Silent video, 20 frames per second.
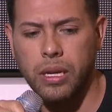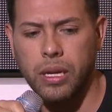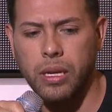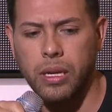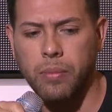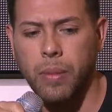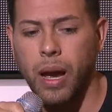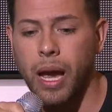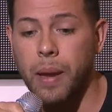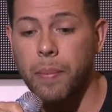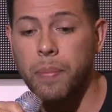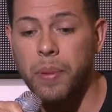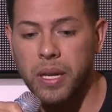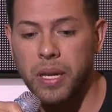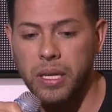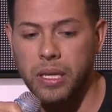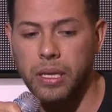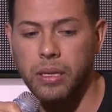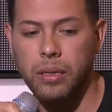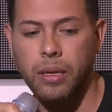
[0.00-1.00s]
in my
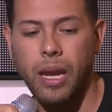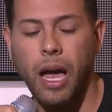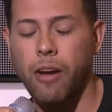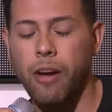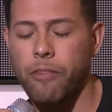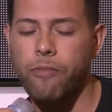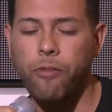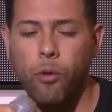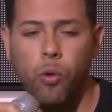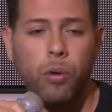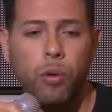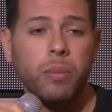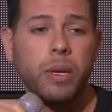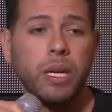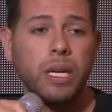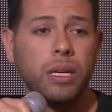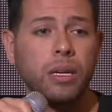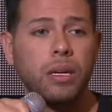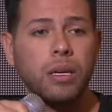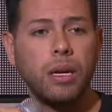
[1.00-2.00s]
opinion, not for
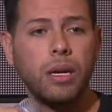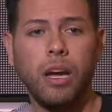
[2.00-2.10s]
me.